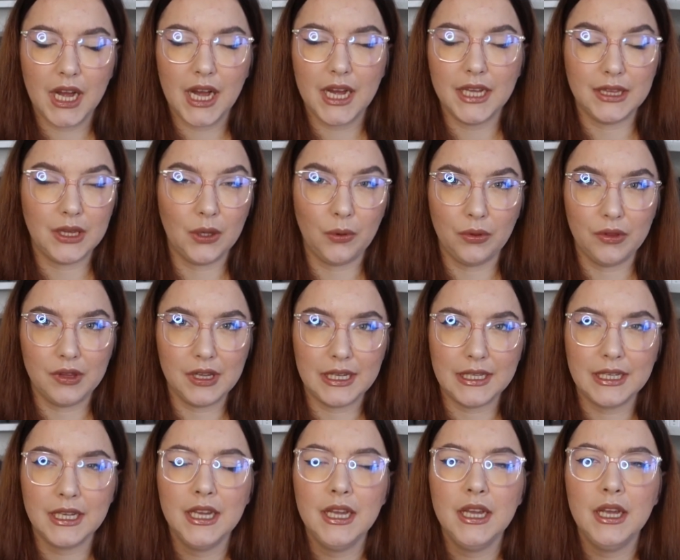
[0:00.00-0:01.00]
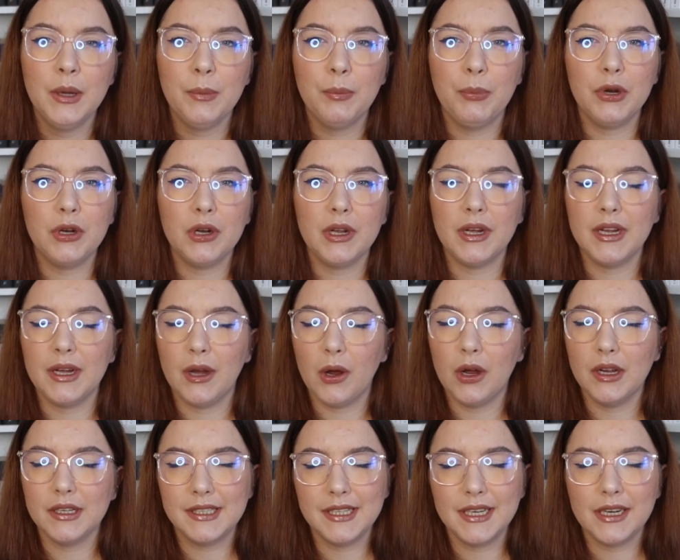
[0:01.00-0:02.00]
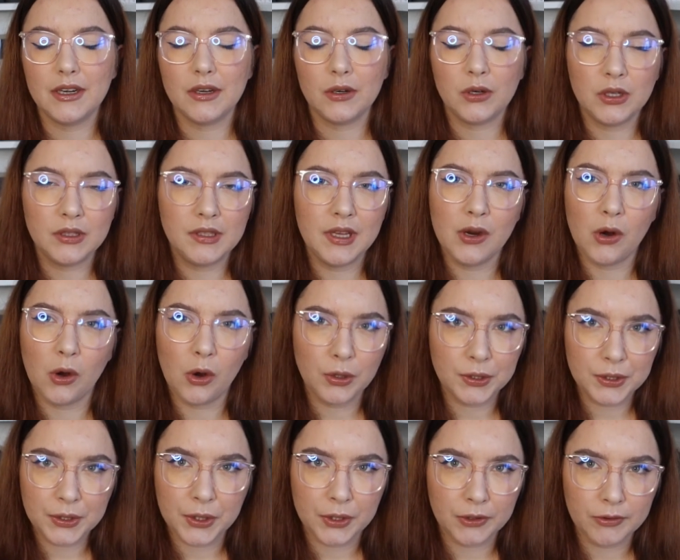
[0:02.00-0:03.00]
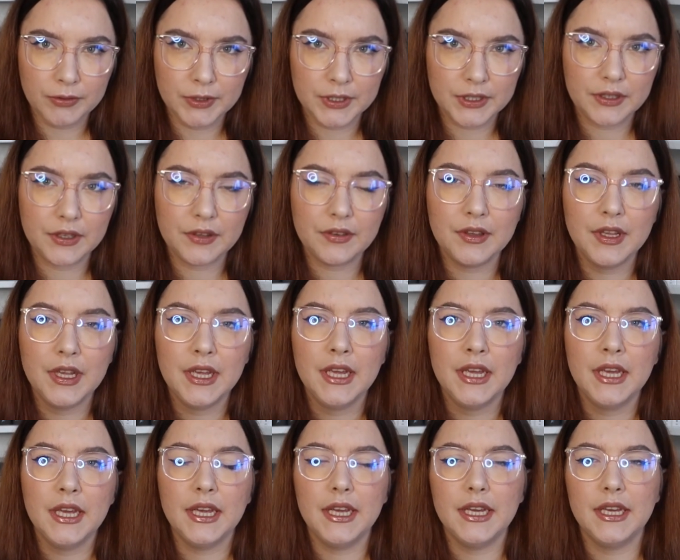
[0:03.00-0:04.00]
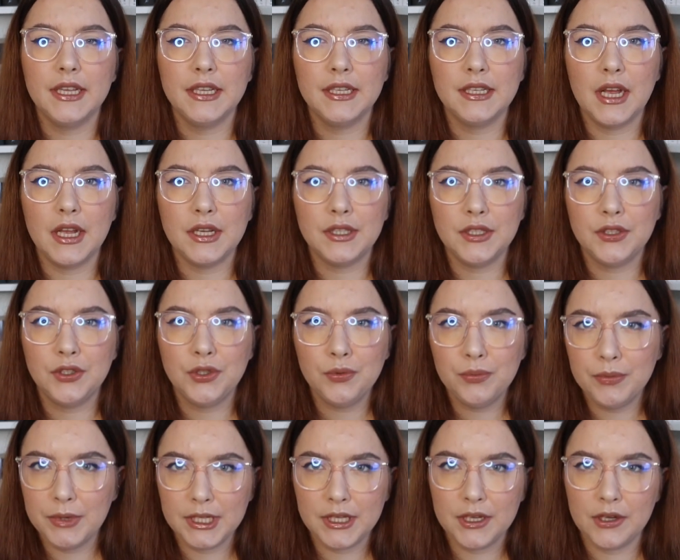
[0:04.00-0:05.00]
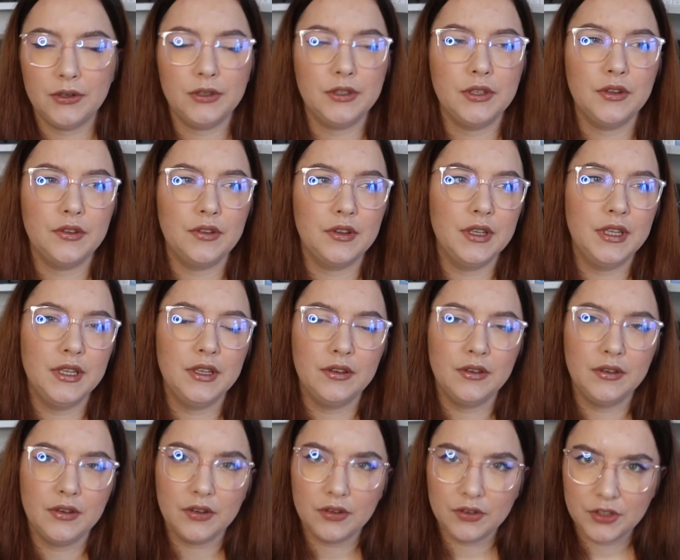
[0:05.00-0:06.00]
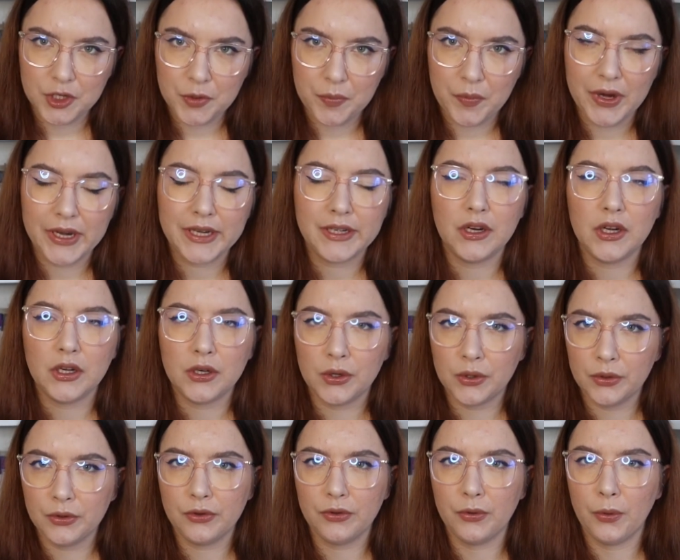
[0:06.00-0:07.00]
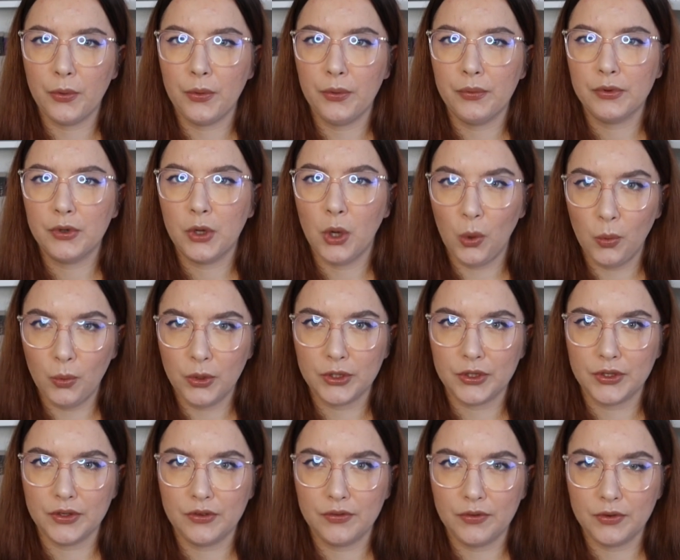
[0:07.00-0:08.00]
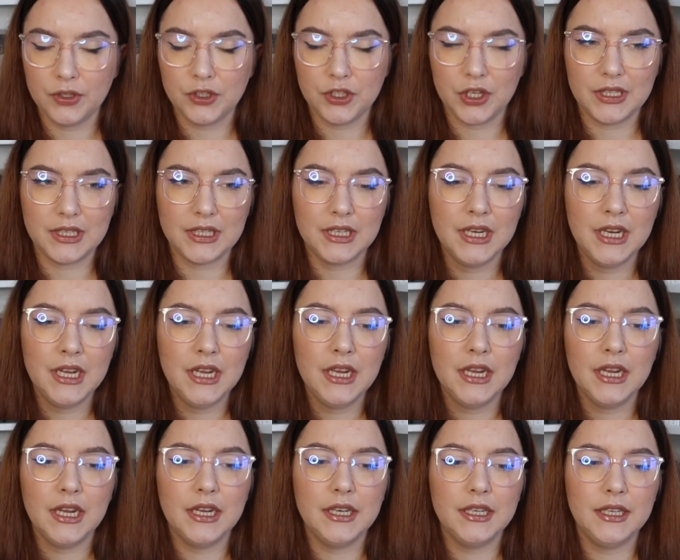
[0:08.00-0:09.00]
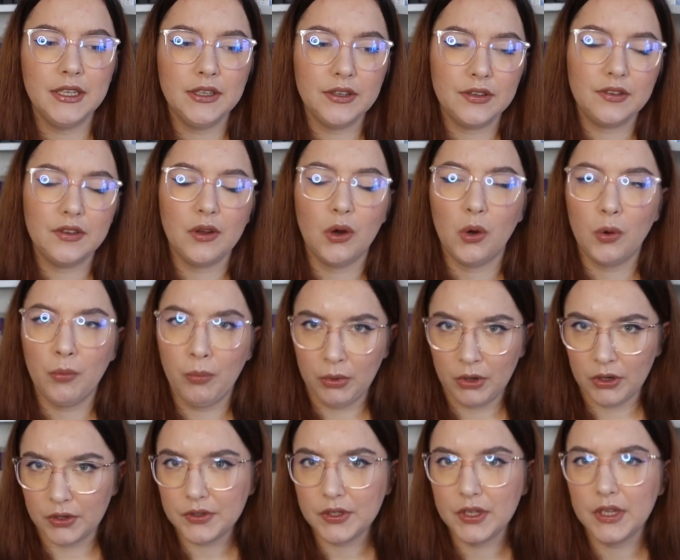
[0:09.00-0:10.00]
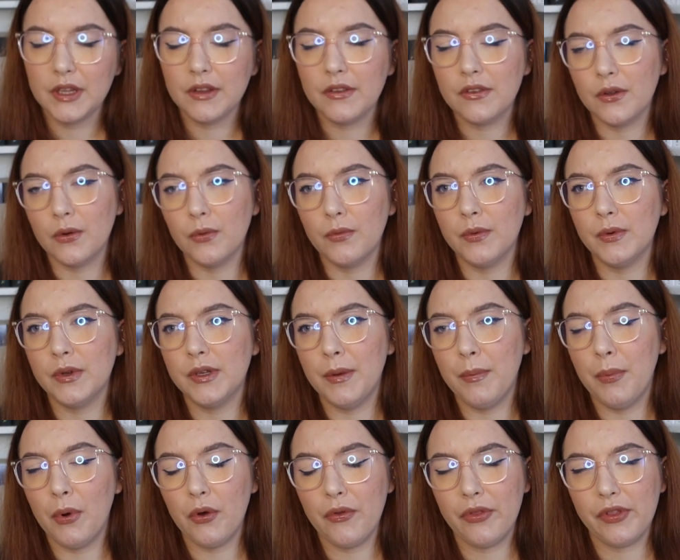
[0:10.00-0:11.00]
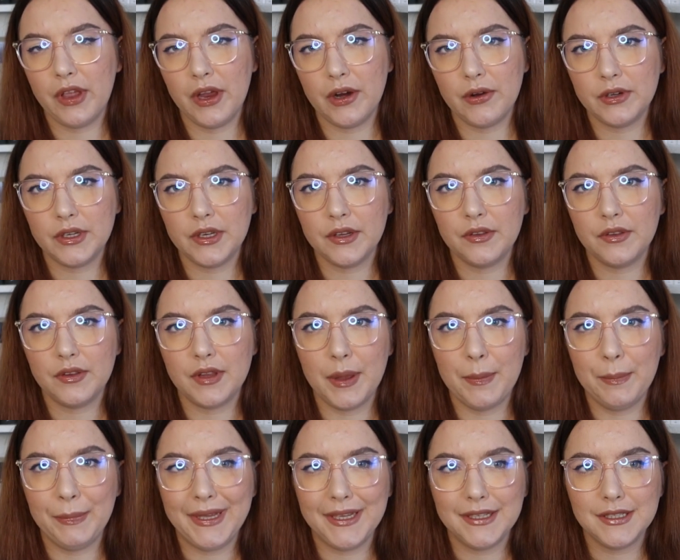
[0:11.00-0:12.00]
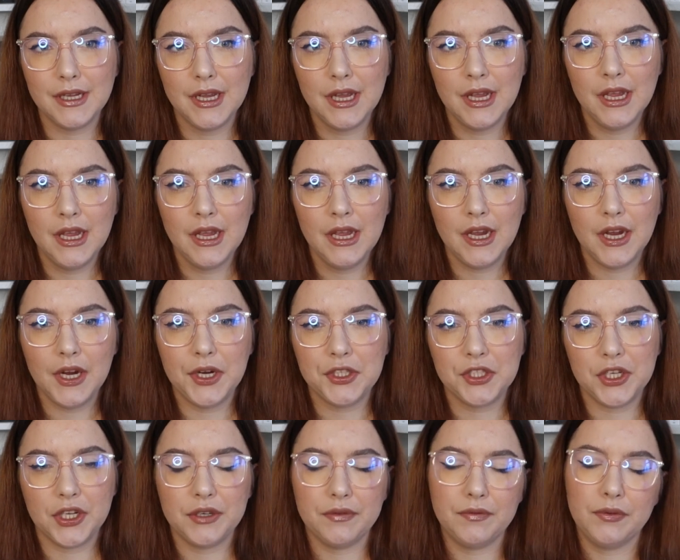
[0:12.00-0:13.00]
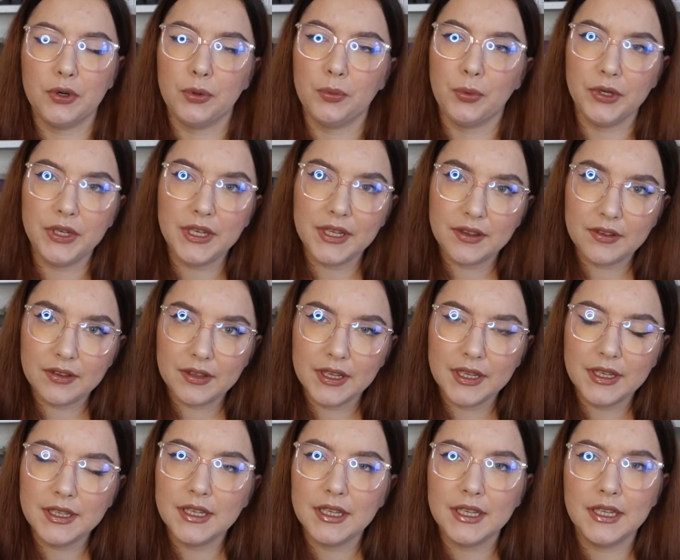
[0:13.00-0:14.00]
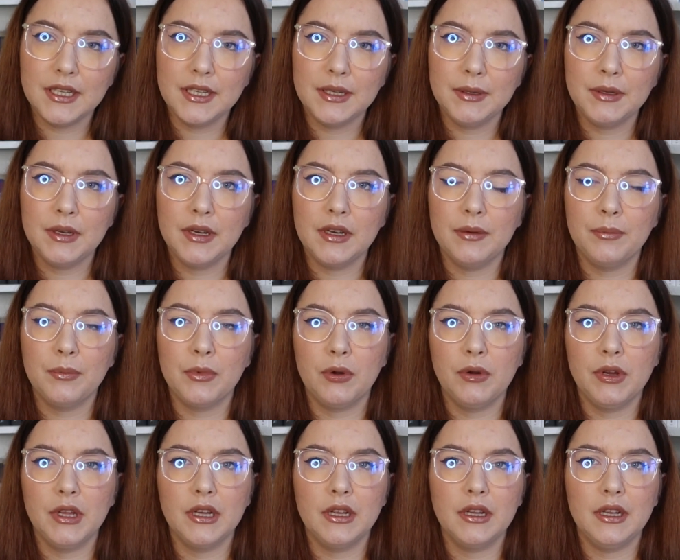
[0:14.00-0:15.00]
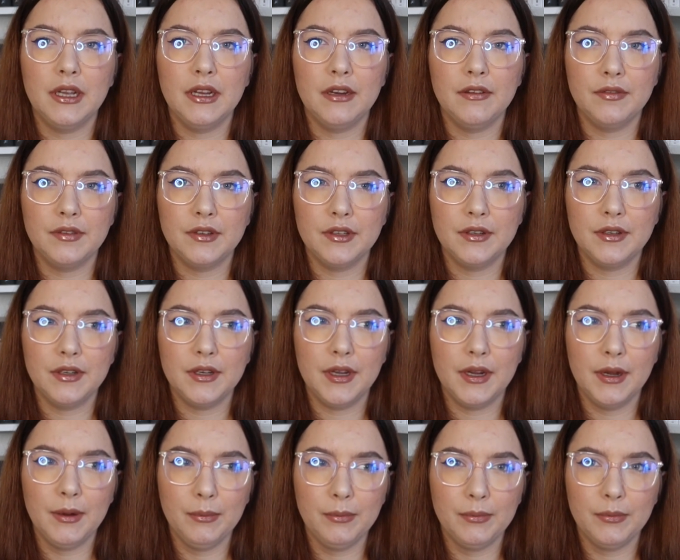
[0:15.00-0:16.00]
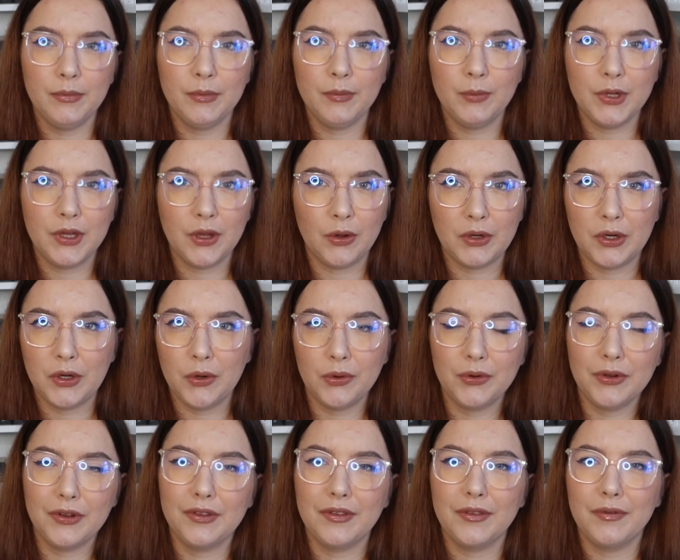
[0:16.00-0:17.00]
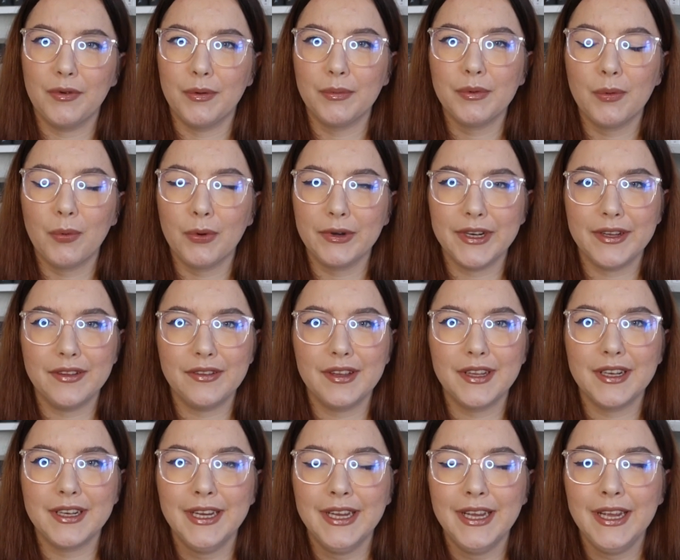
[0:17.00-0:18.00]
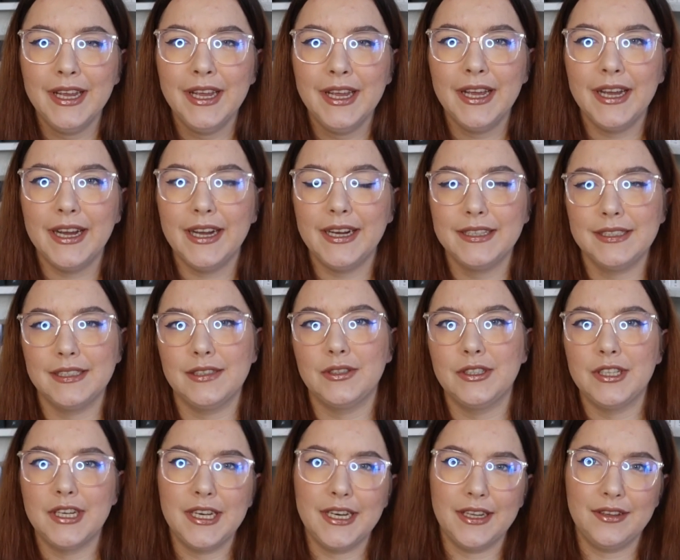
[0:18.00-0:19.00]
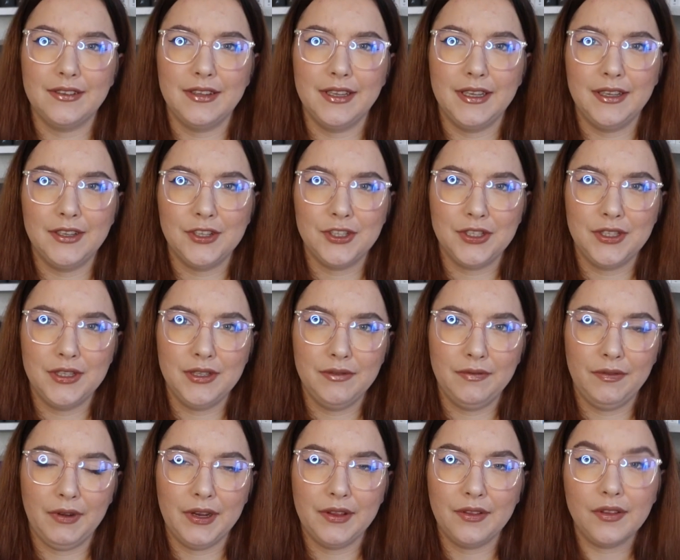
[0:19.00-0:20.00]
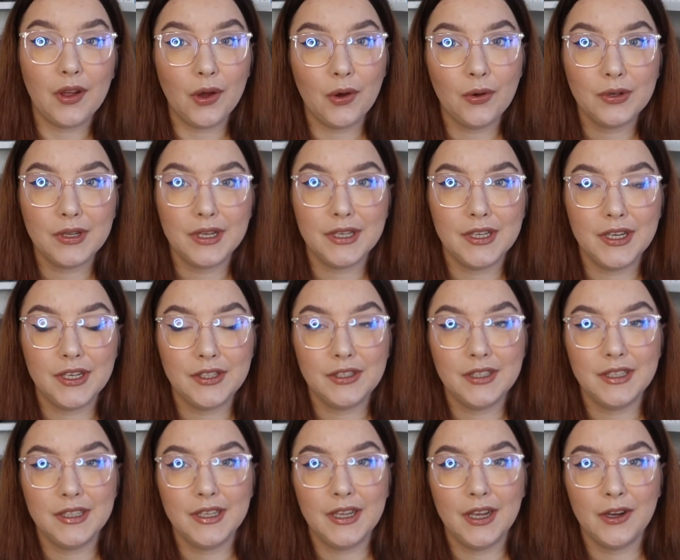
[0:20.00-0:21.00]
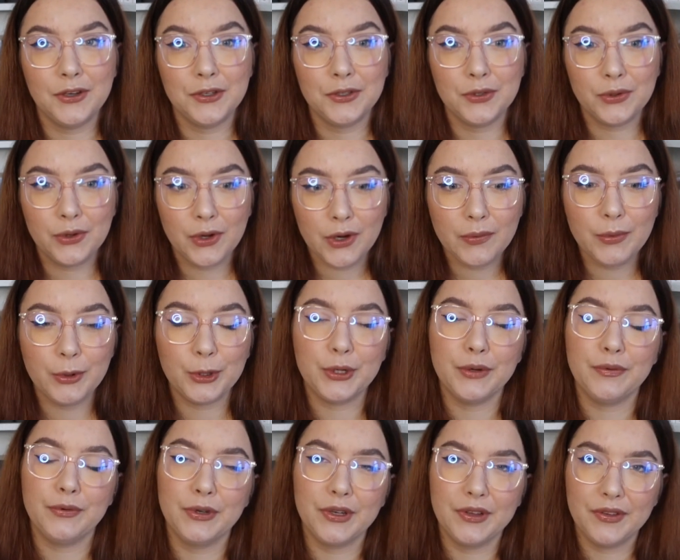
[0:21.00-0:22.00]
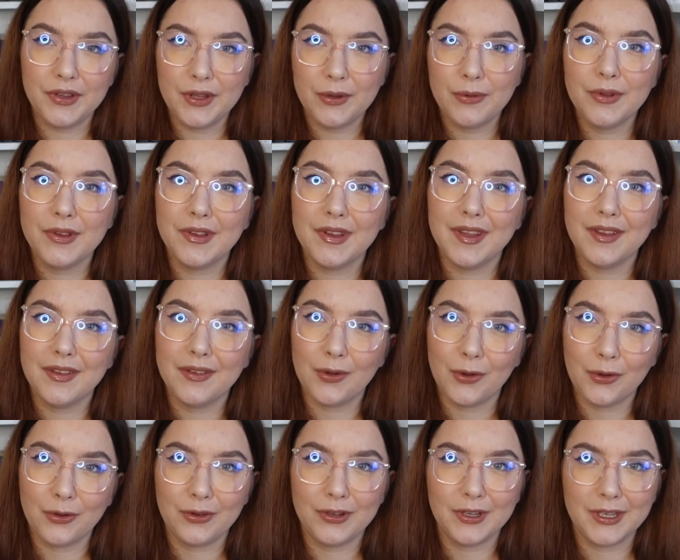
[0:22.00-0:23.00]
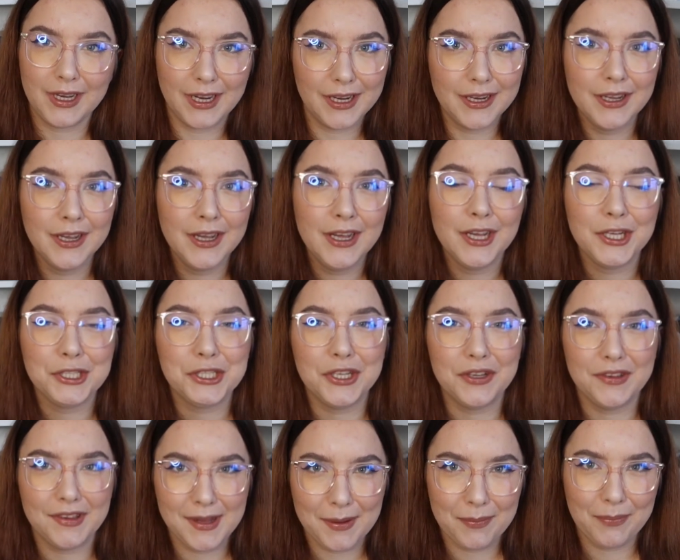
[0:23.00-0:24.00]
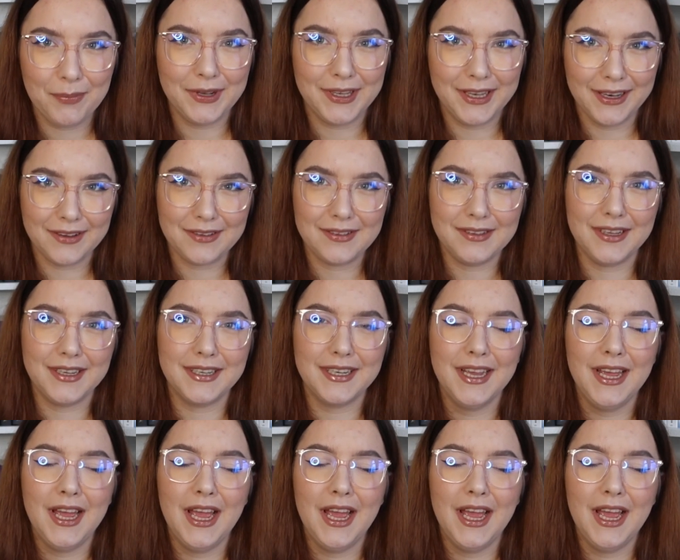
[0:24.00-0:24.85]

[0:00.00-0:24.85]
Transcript: I don't think, but they are all co-workers, and the 2 main characters in Shipwrecked are also co-workers for each other. And here's the whole plot. So they both characters, they meet each other for a one-night stand, and Maria left without a notice from the one-night stand, and on the next day she finds out that her new co-worker for the series is also the guy she slept with last night.